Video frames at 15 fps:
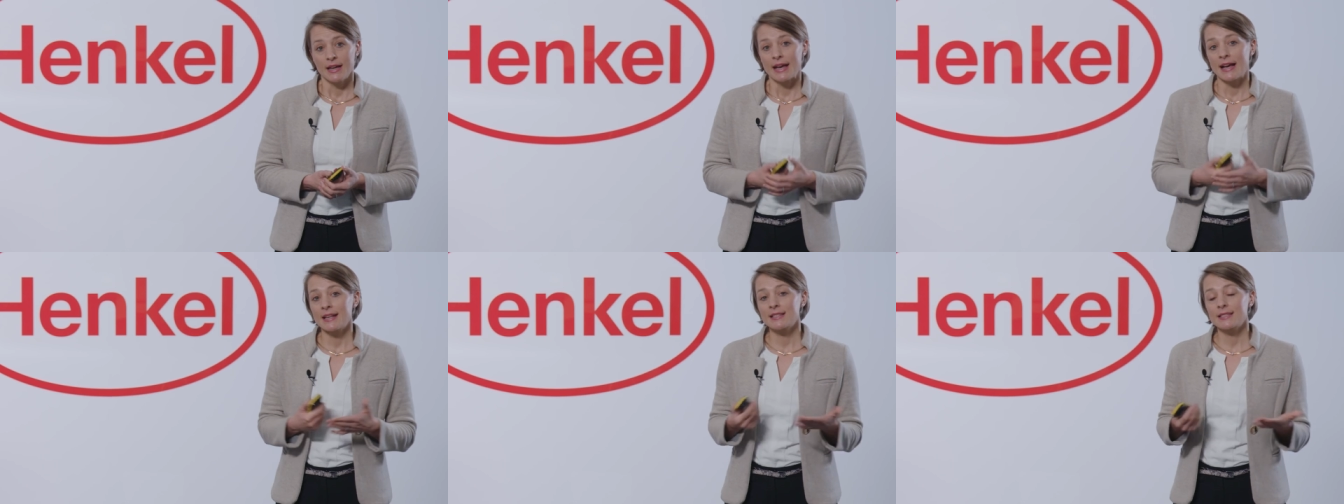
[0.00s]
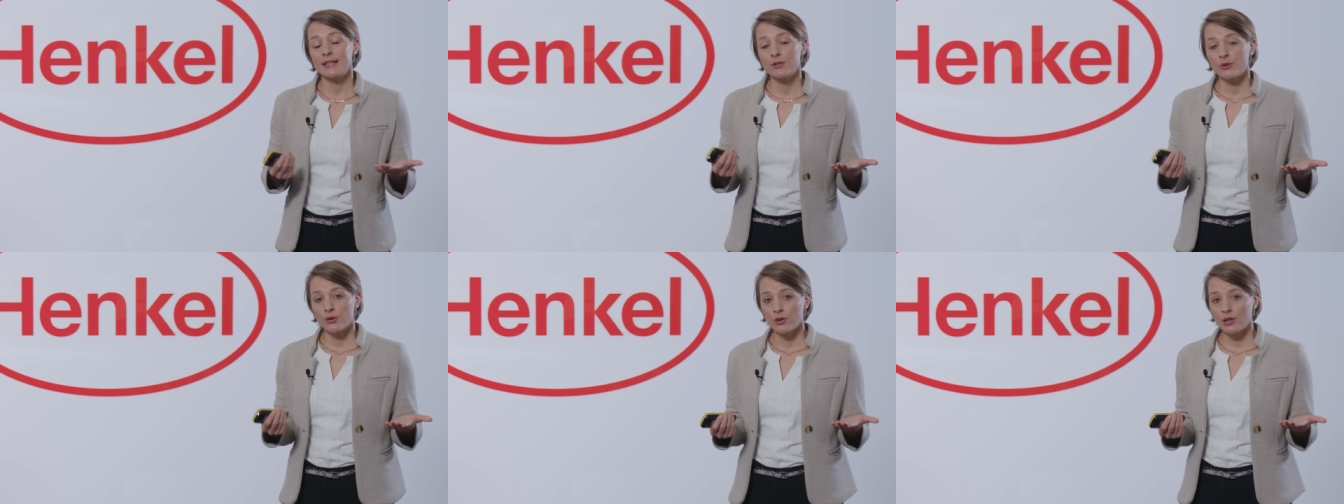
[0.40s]
As
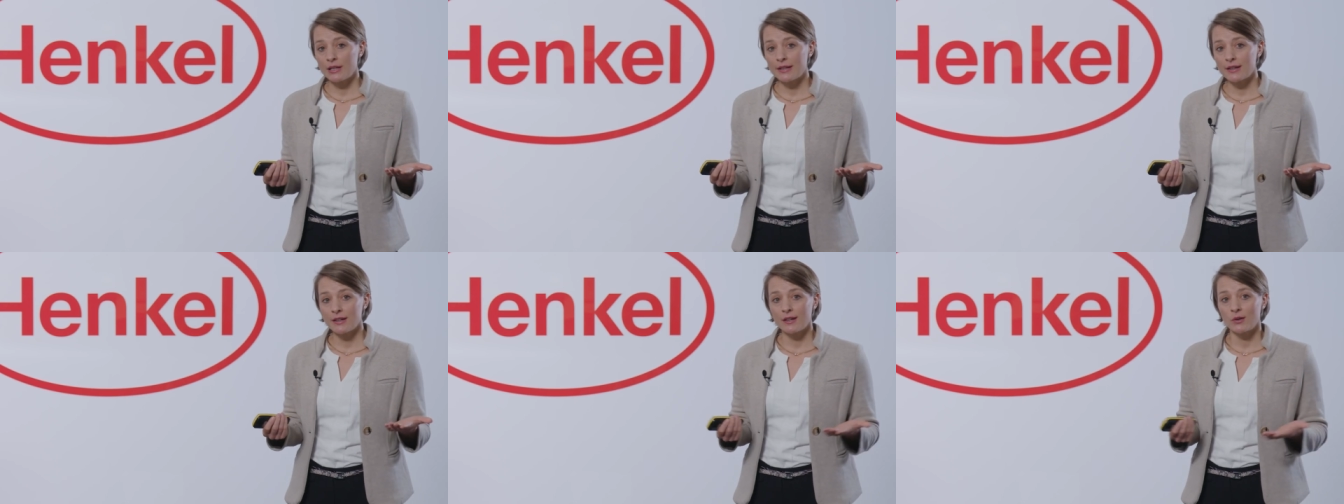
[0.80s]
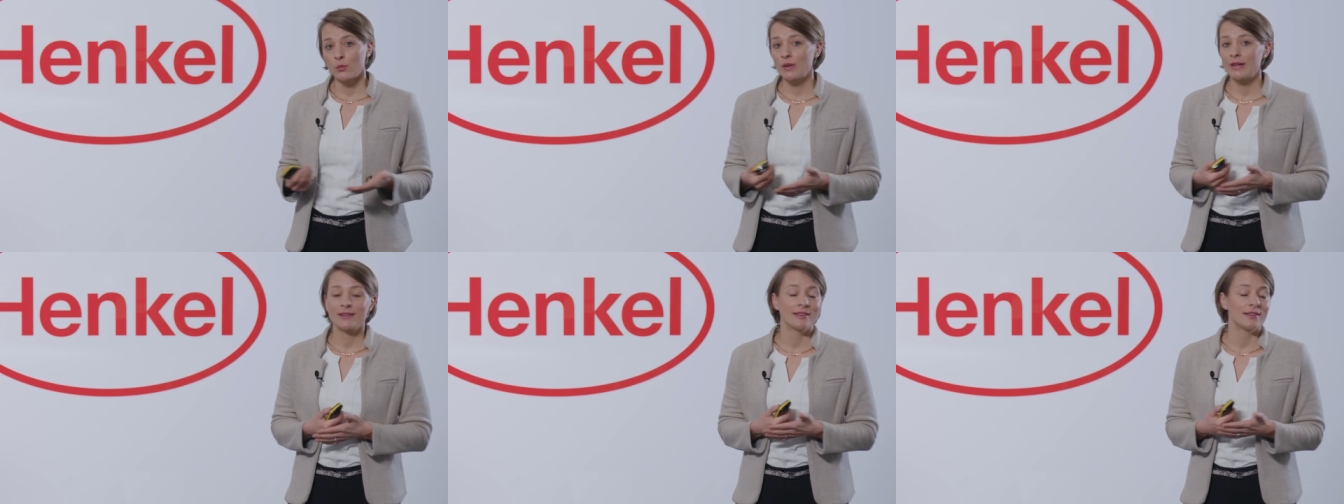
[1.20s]
said earlier,
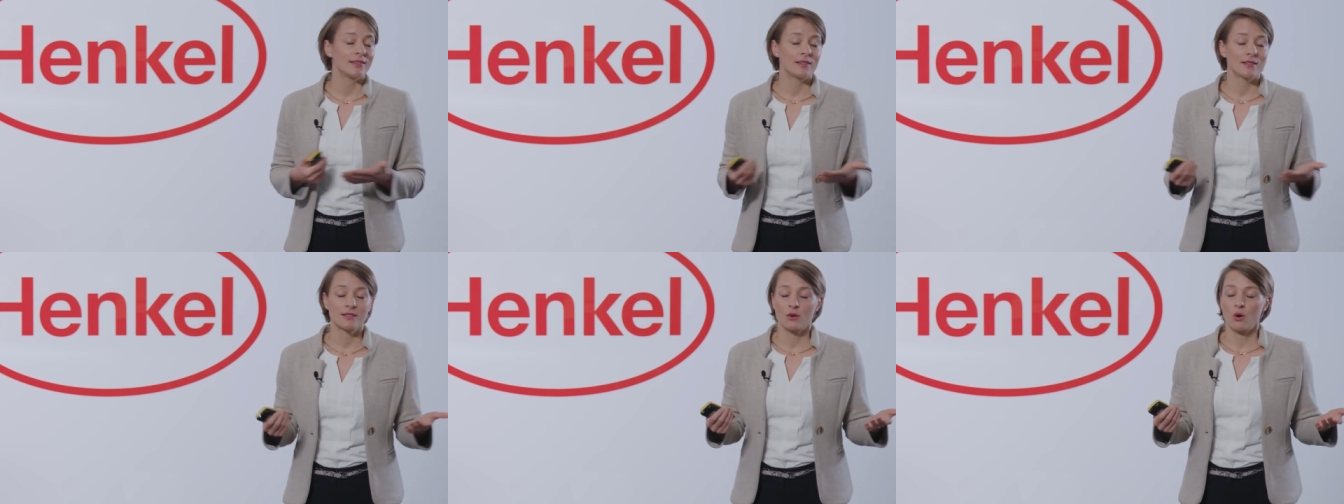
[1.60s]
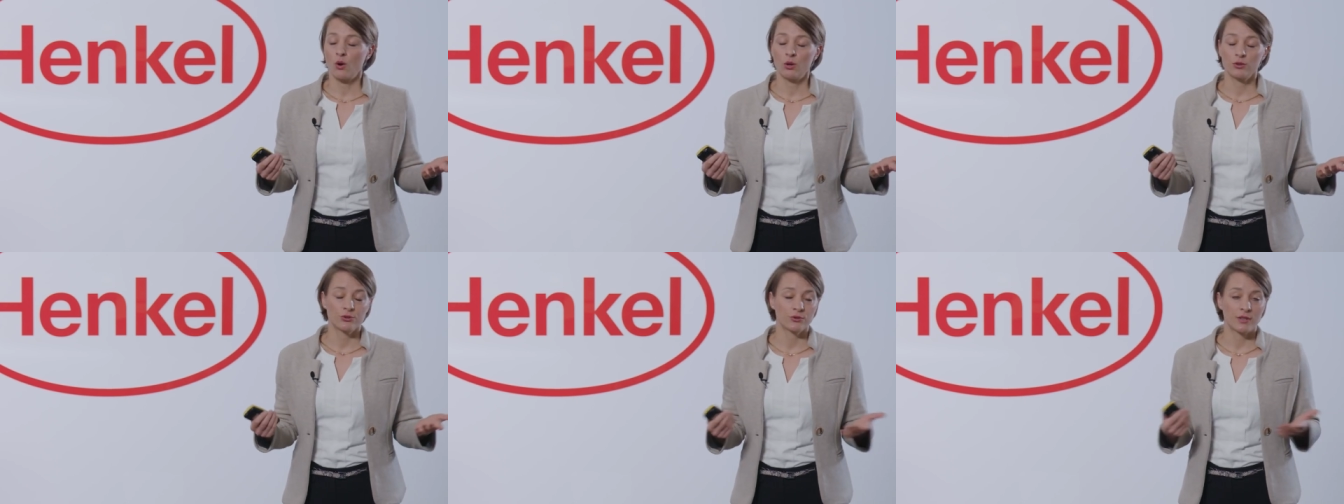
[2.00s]
we are in this
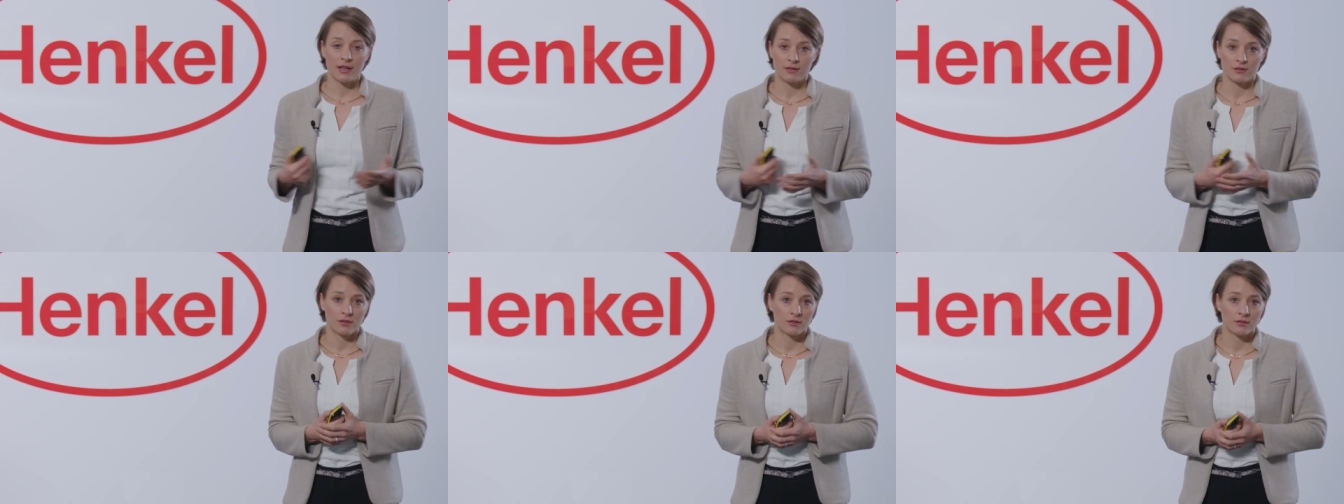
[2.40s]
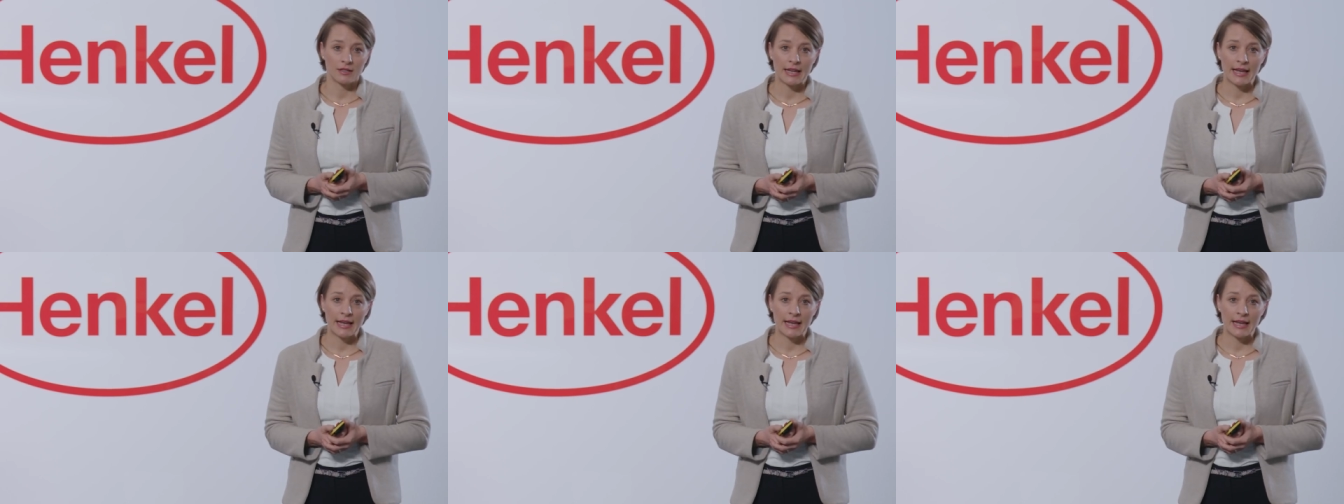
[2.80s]
all together,